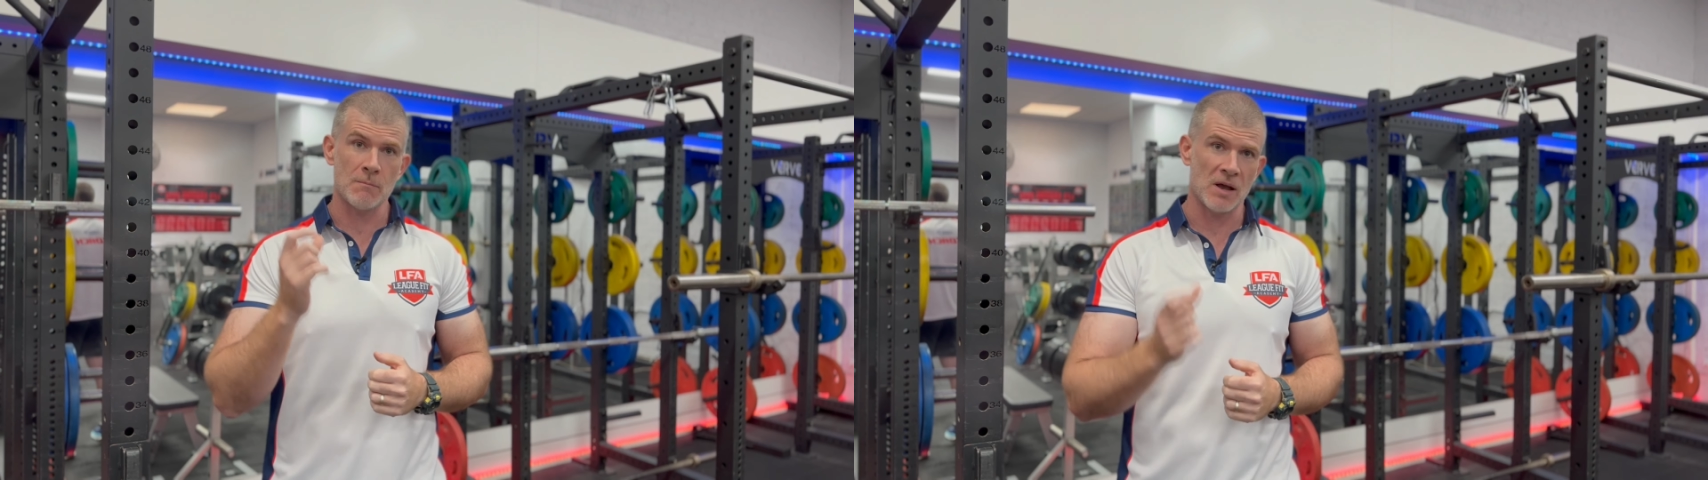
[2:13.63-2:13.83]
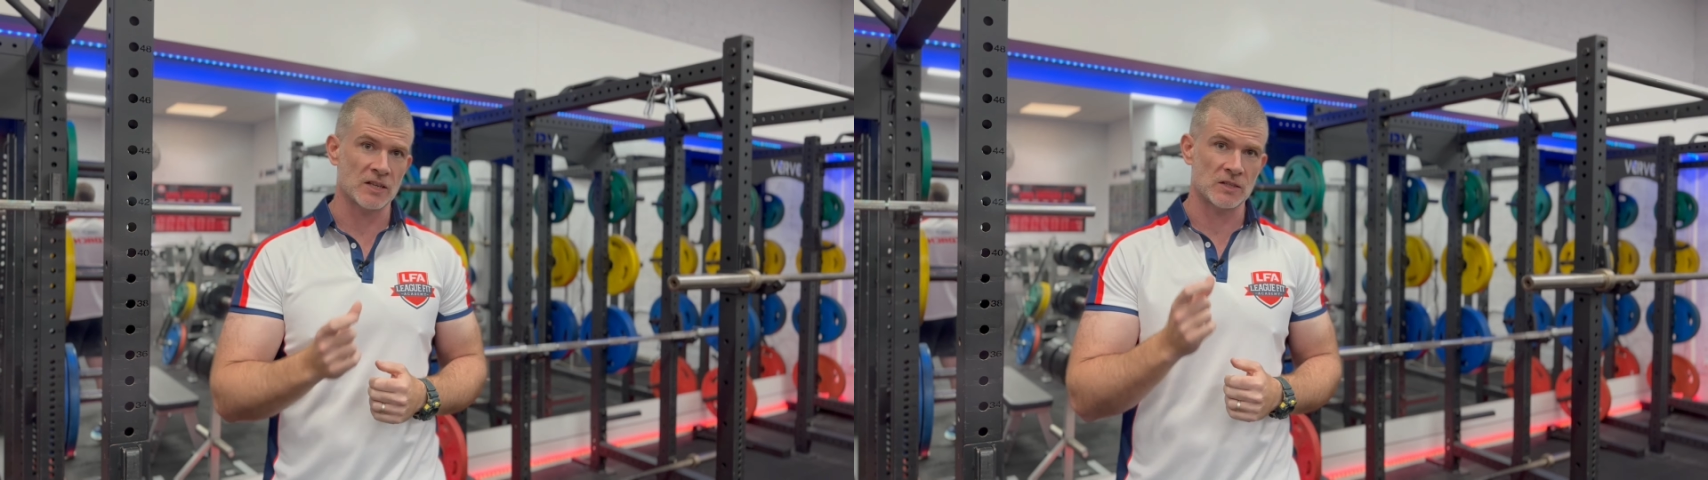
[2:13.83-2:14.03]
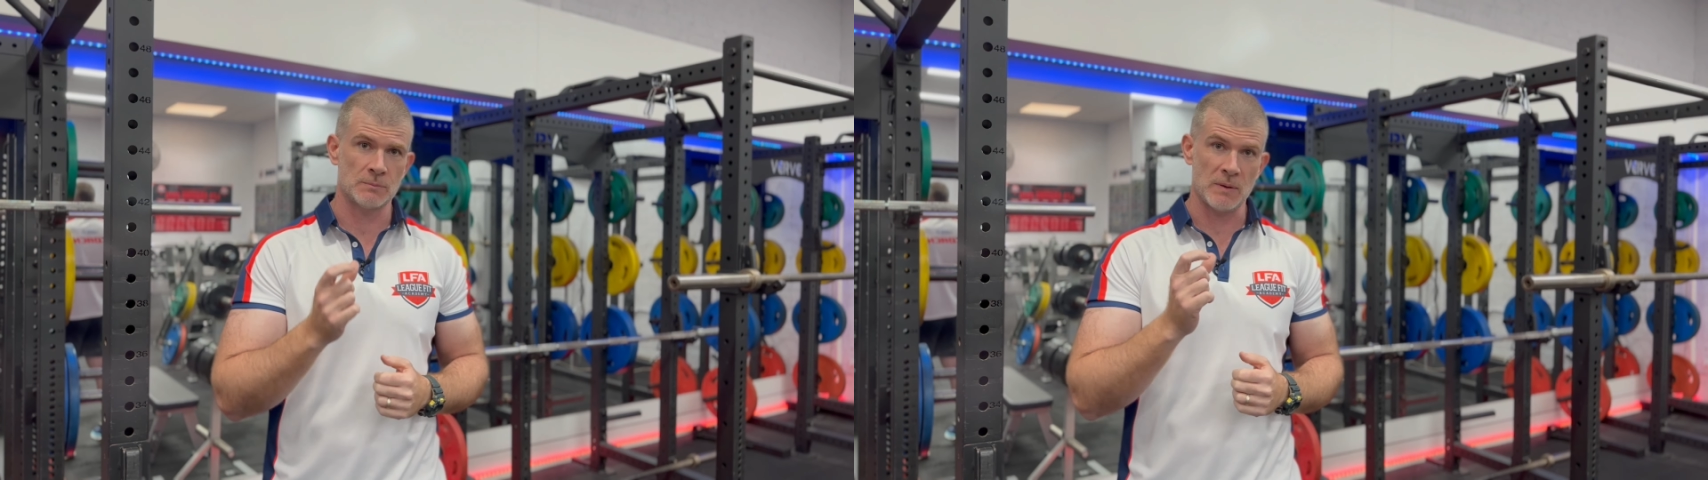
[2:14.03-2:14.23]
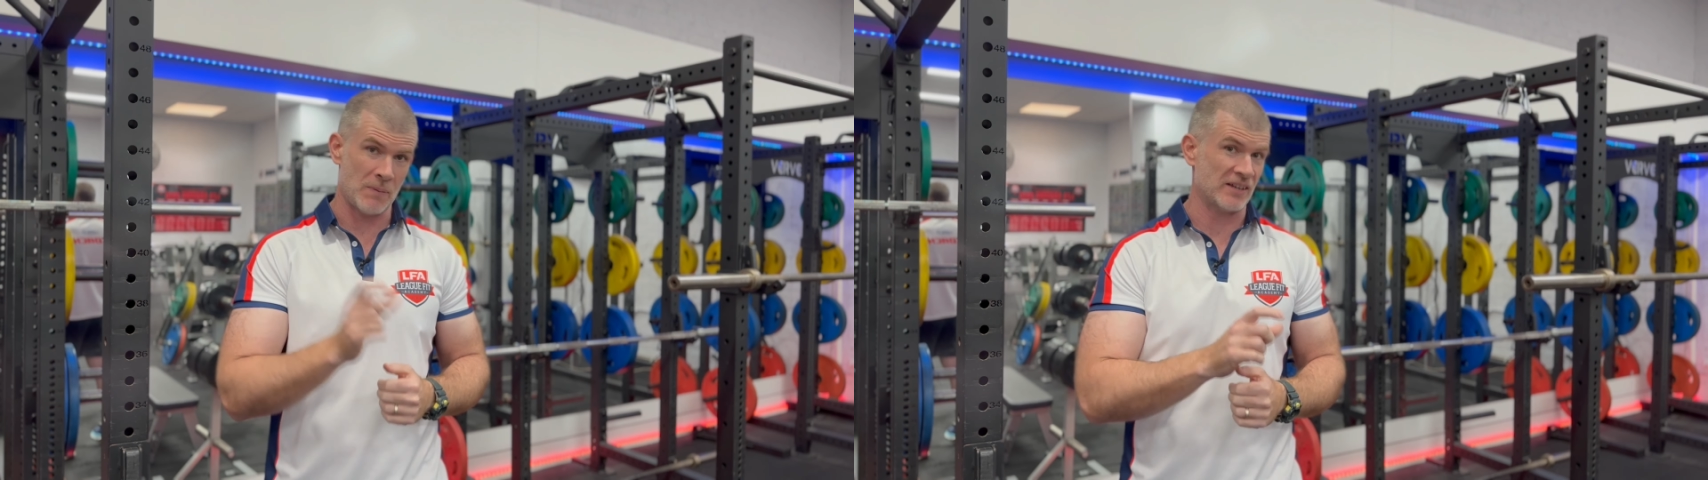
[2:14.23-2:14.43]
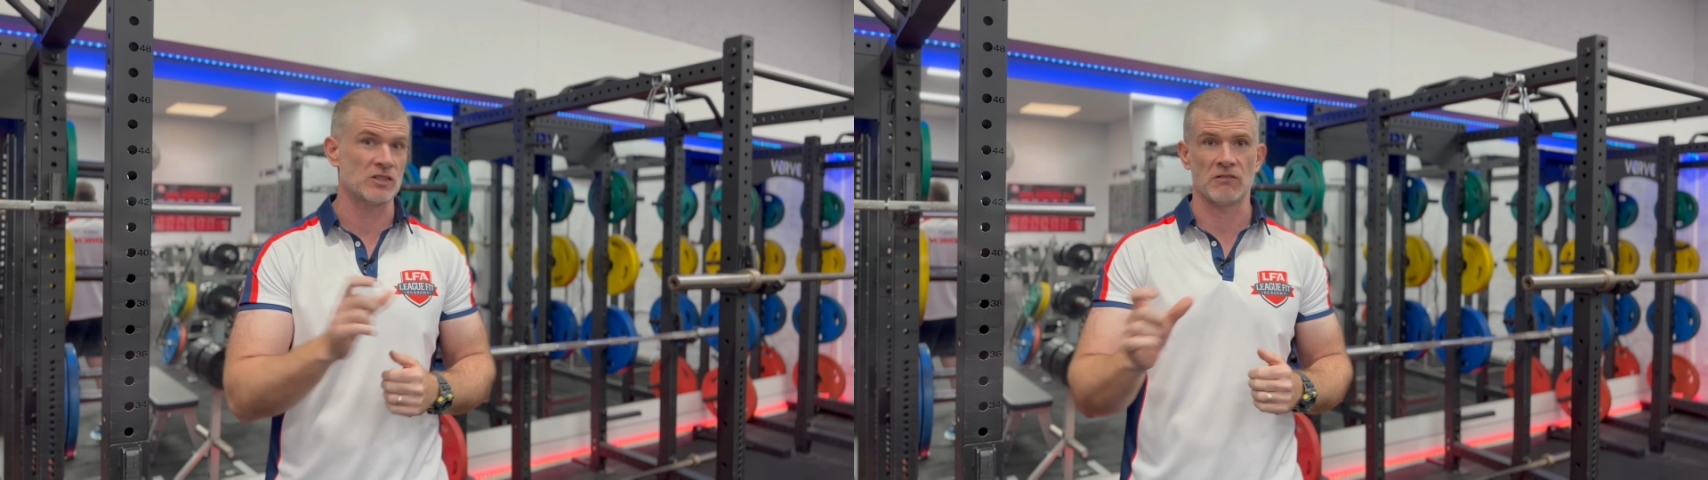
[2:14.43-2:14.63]
must be
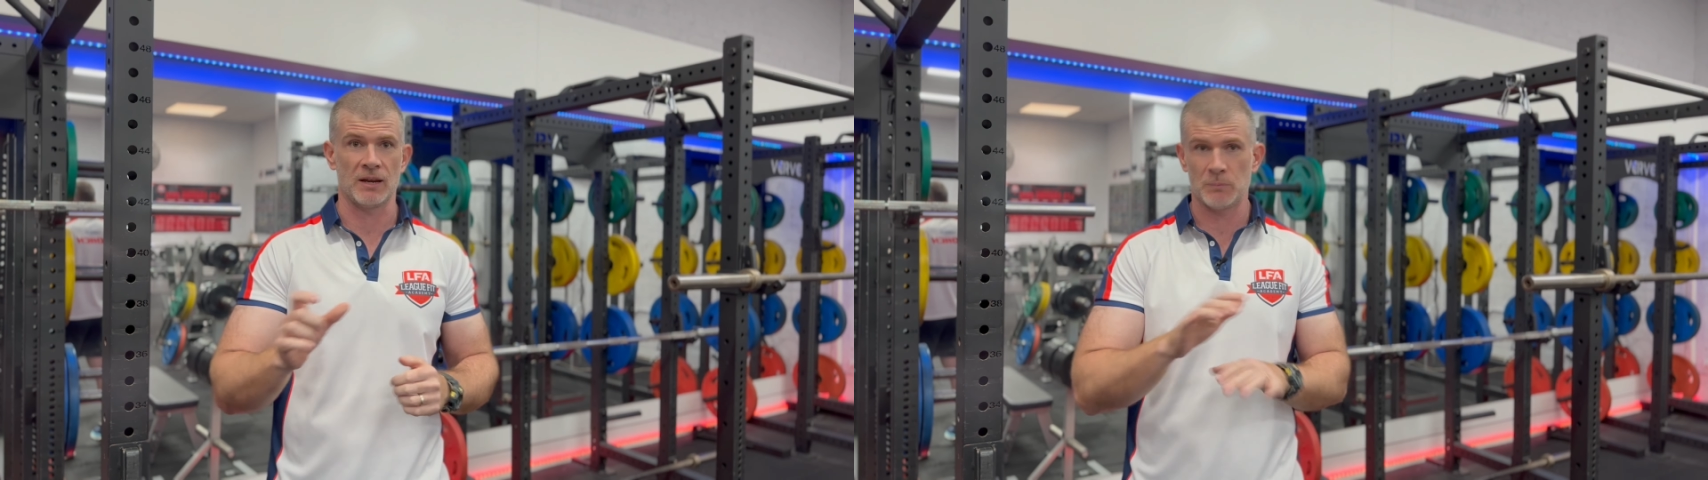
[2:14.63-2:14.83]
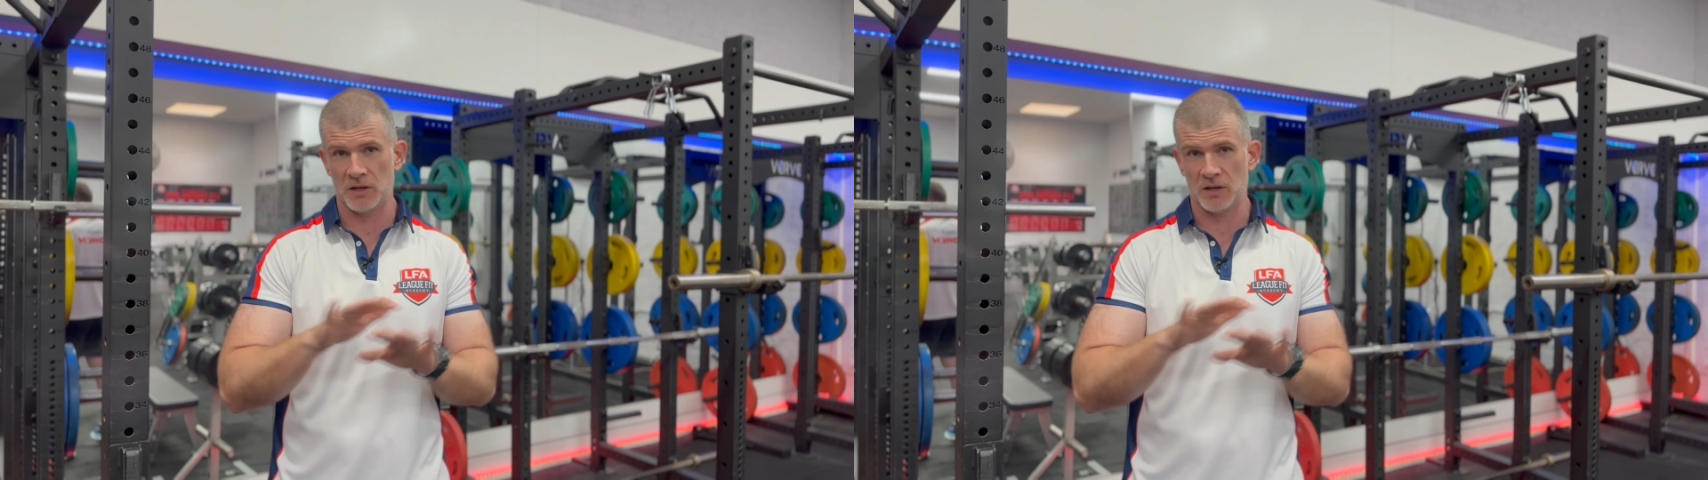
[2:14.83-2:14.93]
based around,